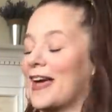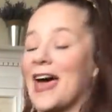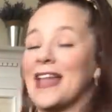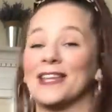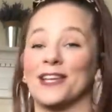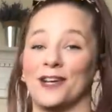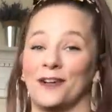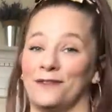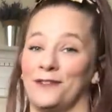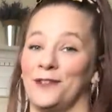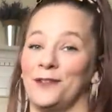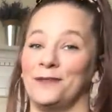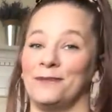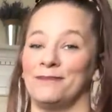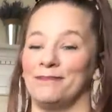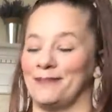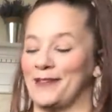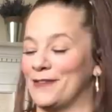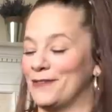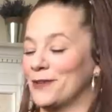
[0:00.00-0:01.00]
I love you.
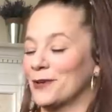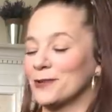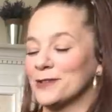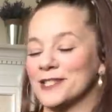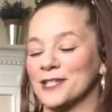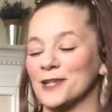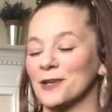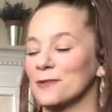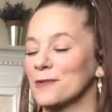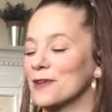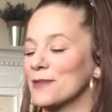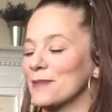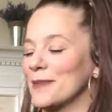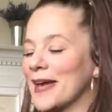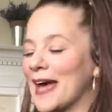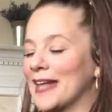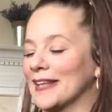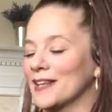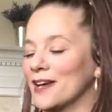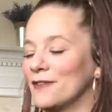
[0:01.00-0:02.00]
If you're still with
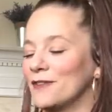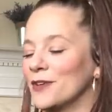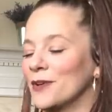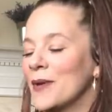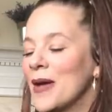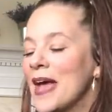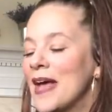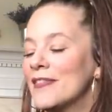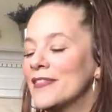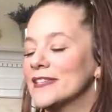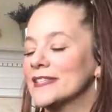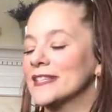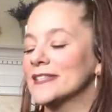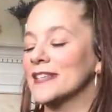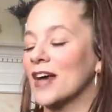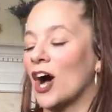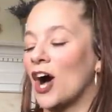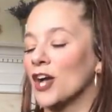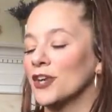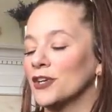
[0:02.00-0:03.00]
me, I love you. This
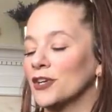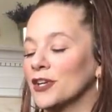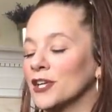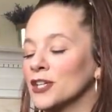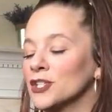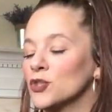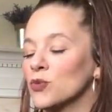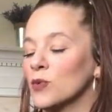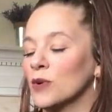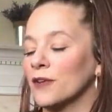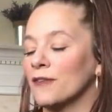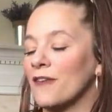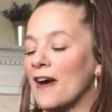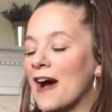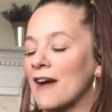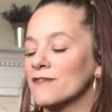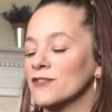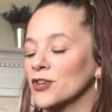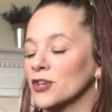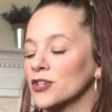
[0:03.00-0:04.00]
is
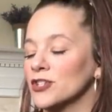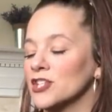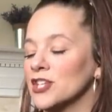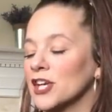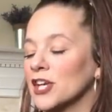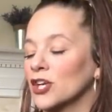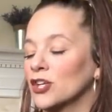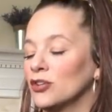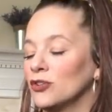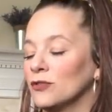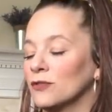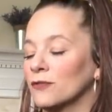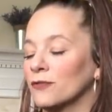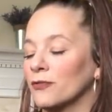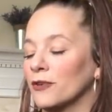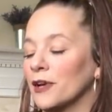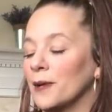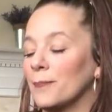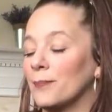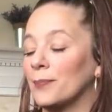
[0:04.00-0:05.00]
125 nourishing
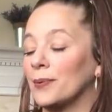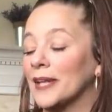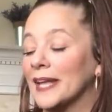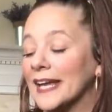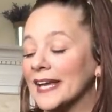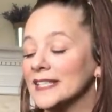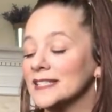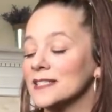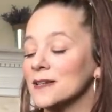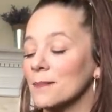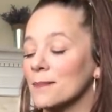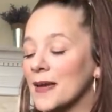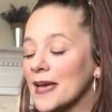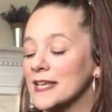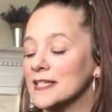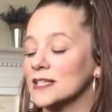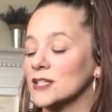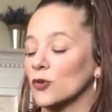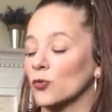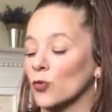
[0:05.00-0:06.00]
gluten-free
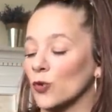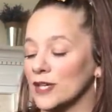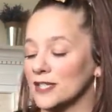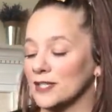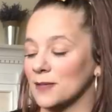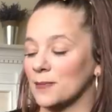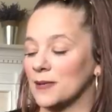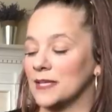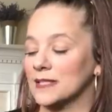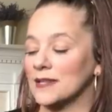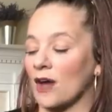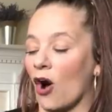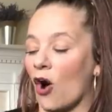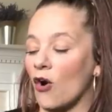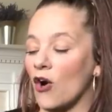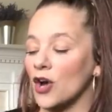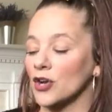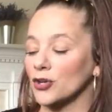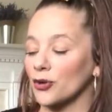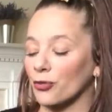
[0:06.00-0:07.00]
plant-based recipes,
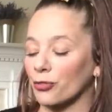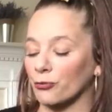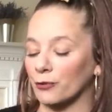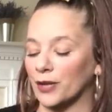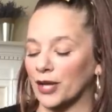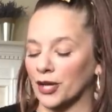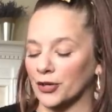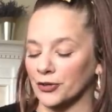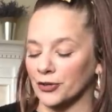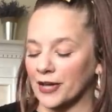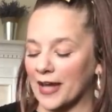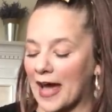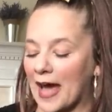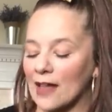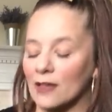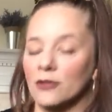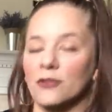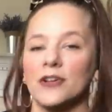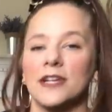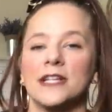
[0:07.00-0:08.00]
all under 300
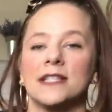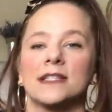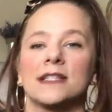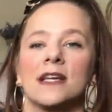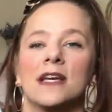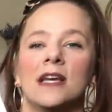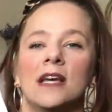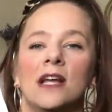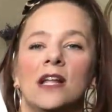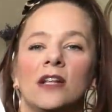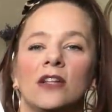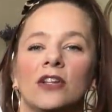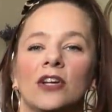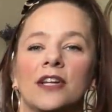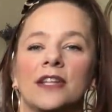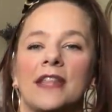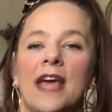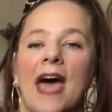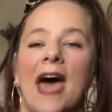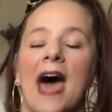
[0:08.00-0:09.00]
calories.
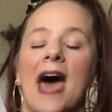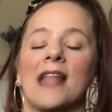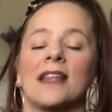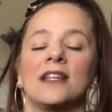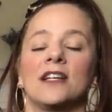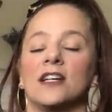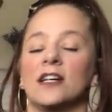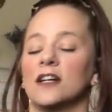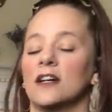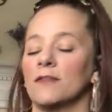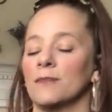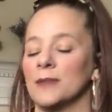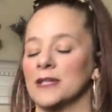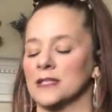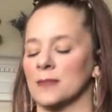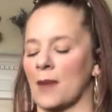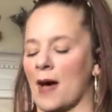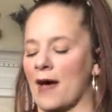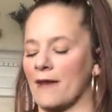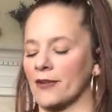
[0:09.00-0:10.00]
Look at that. I love me
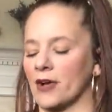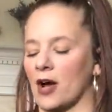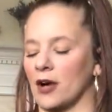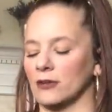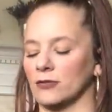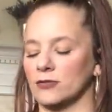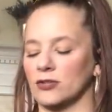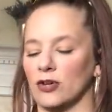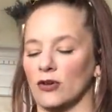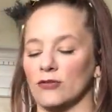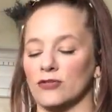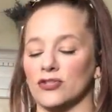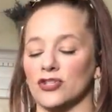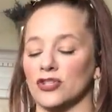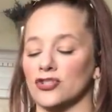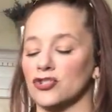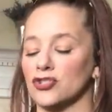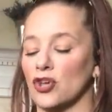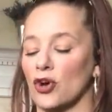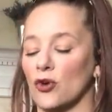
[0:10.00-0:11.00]
some avocado
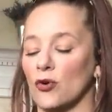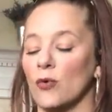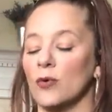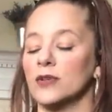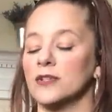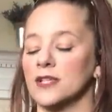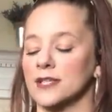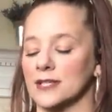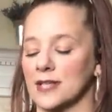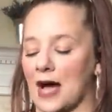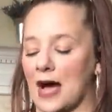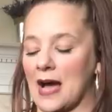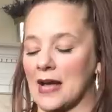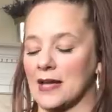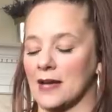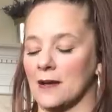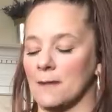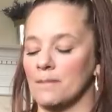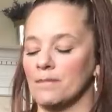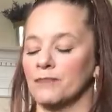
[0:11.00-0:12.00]
toast. So does
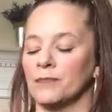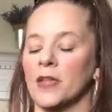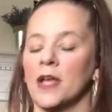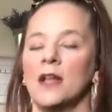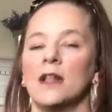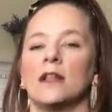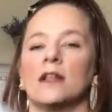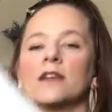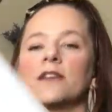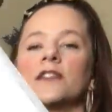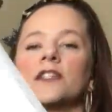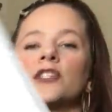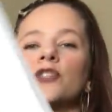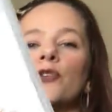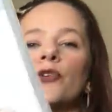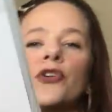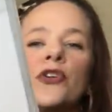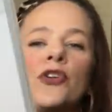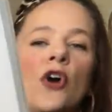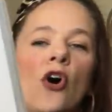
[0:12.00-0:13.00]
Kaya. Look at this
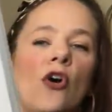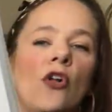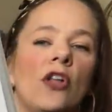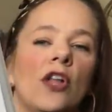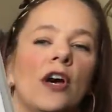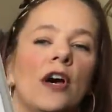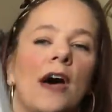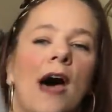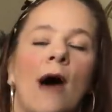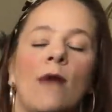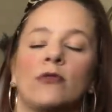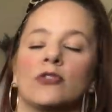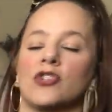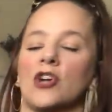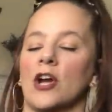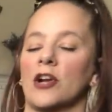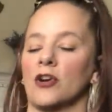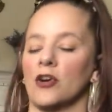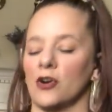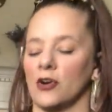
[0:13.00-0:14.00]
granola. I will
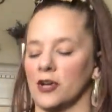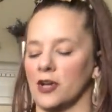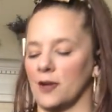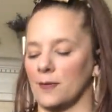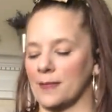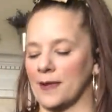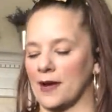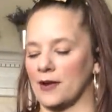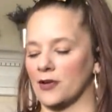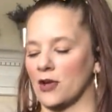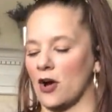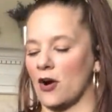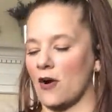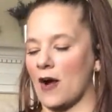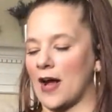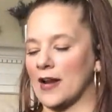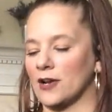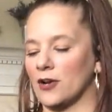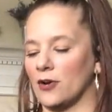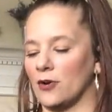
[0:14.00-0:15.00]
try to hurry up now,
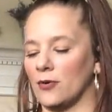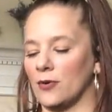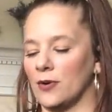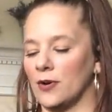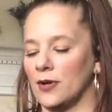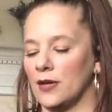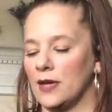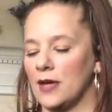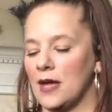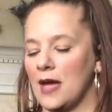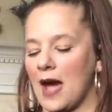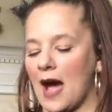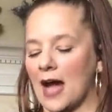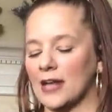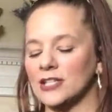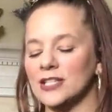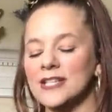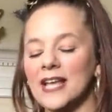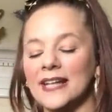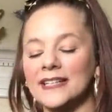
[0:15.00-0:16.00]
y'all. I know.
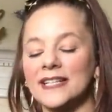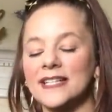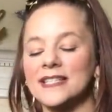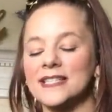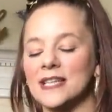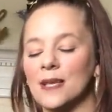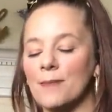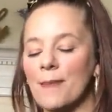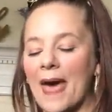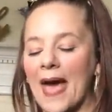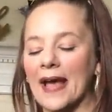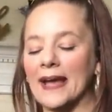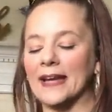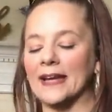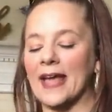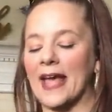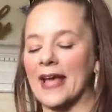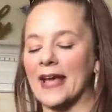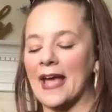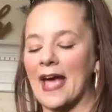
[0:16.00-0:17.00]
I just like to sit back
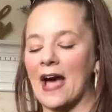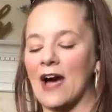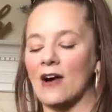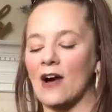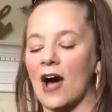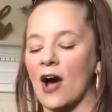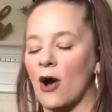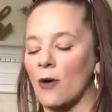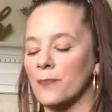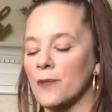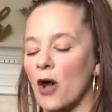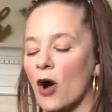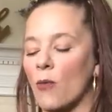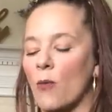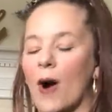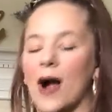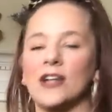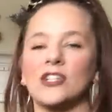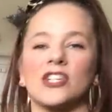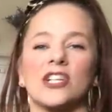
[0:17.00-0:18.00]
and hang out. I hope y'all
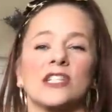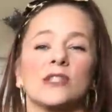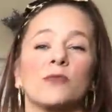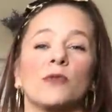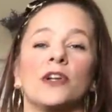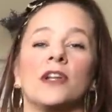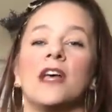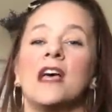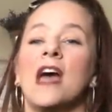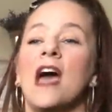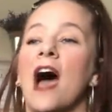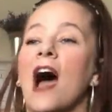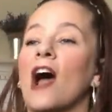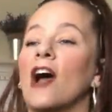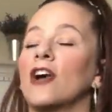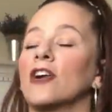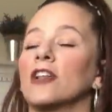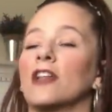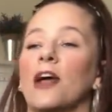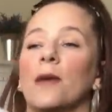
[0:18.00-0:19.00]
watch this one. I
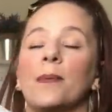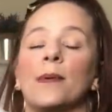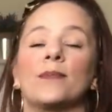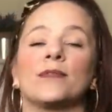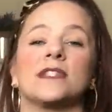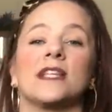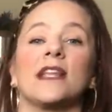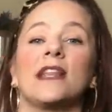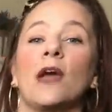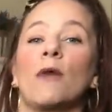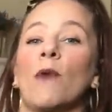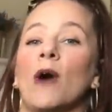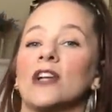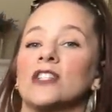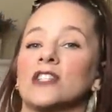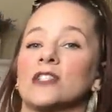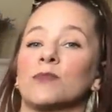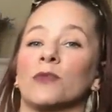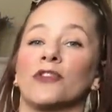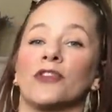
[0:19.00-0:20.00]
heard a lot of people said they
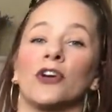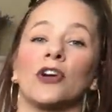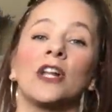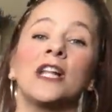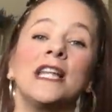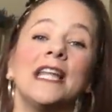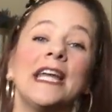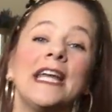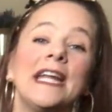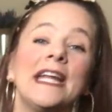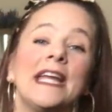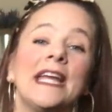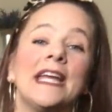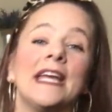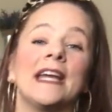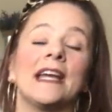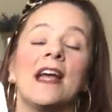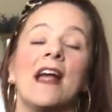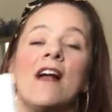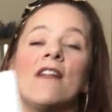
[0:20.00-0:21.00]
watch this when they're
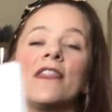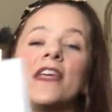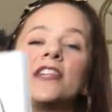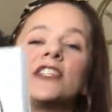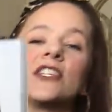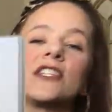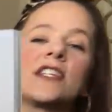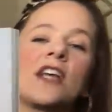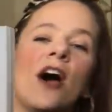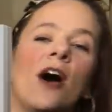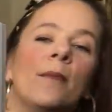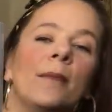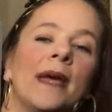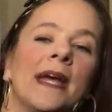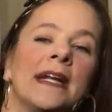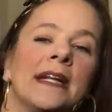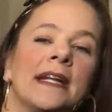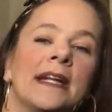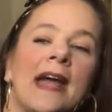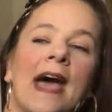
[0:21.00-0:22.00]
cleaning. They just come
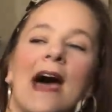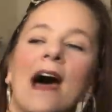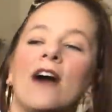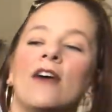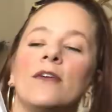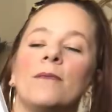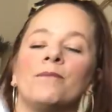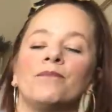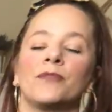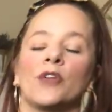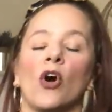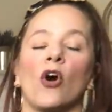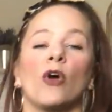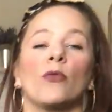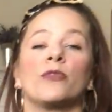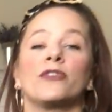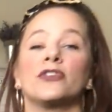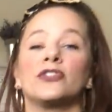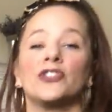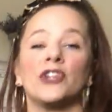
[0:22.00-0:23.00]
in and out
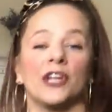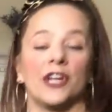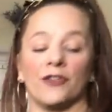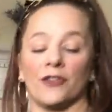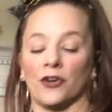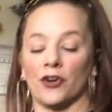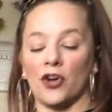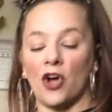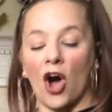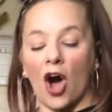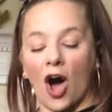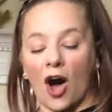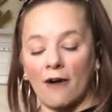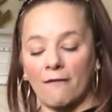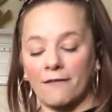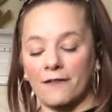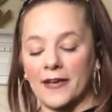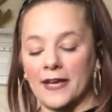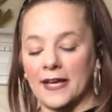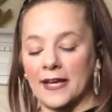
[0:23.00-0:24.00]
or when they're drinking their
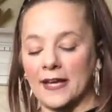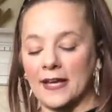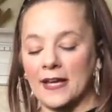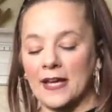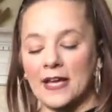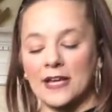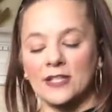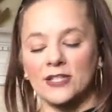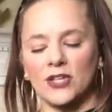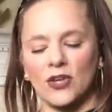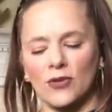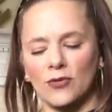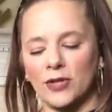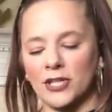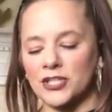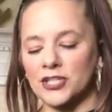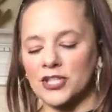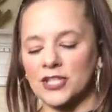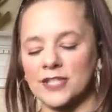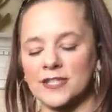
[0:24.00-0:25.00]
coffee. So
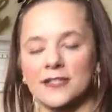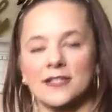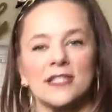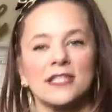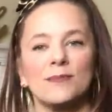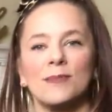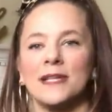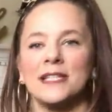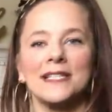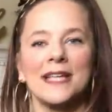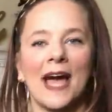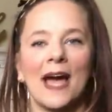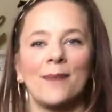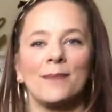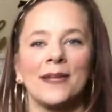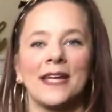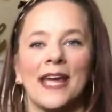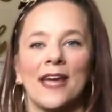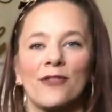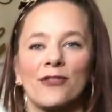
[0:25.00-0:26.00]
let's just spend
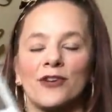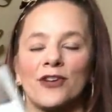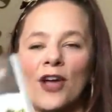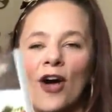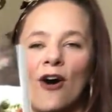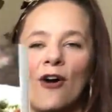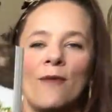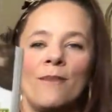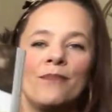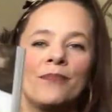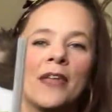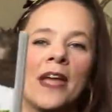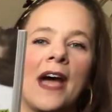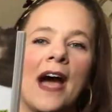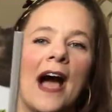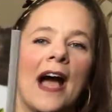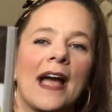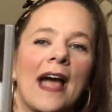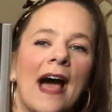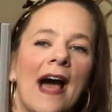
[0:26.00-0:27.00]
time together, y'all.
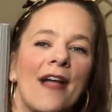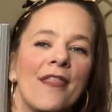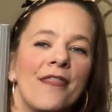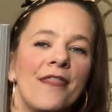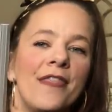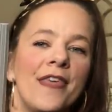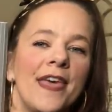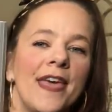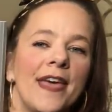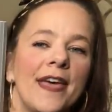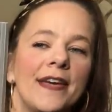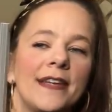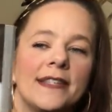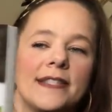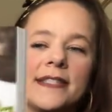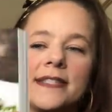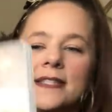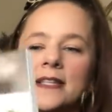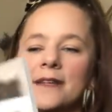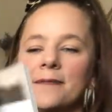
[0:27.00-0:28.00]
I got
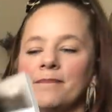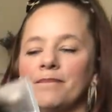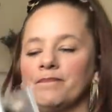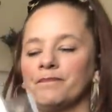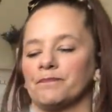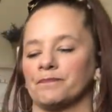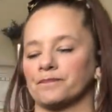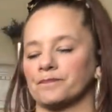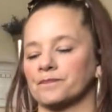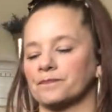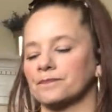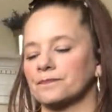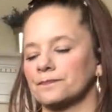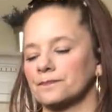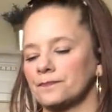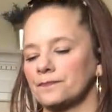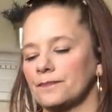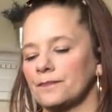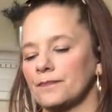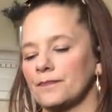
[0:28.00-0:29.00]
this
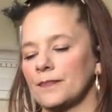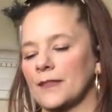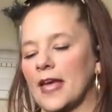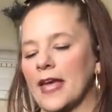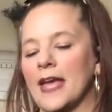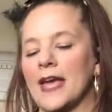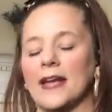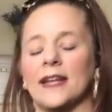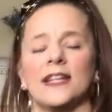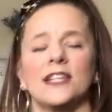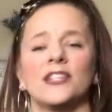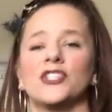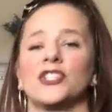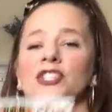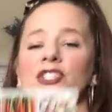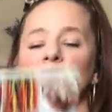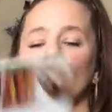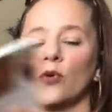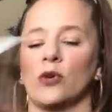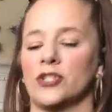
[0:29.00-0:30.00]
and it's
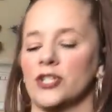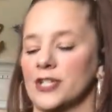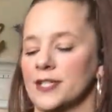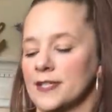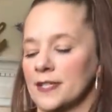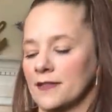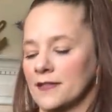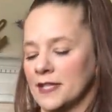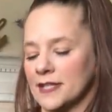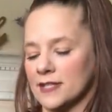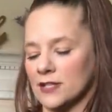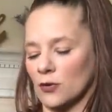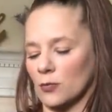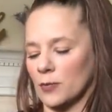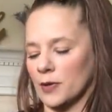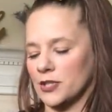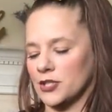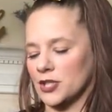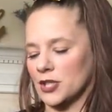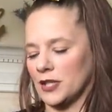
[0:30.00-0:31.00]
just gorgeous. This
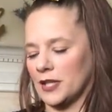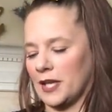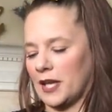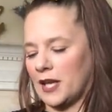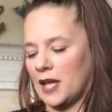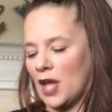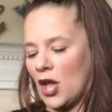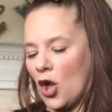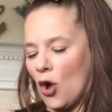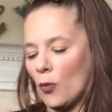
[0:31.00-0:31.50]
originally